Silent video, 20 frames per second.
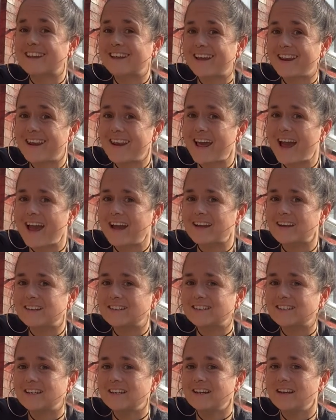
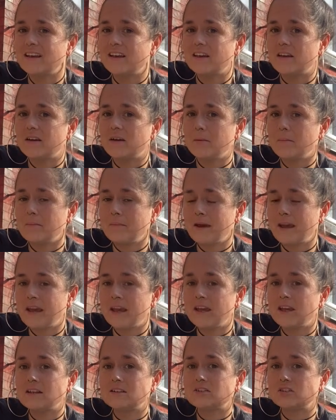connect
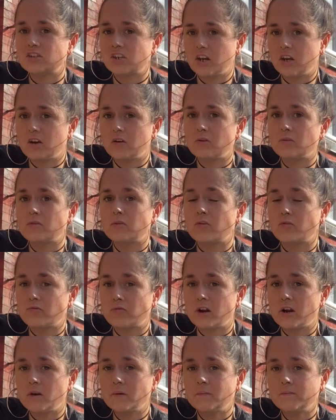me to the
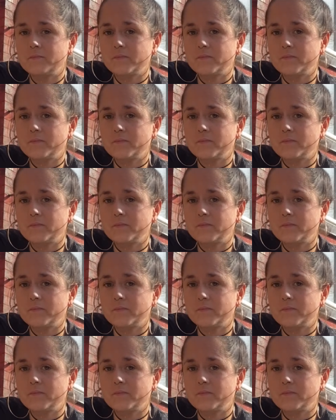root.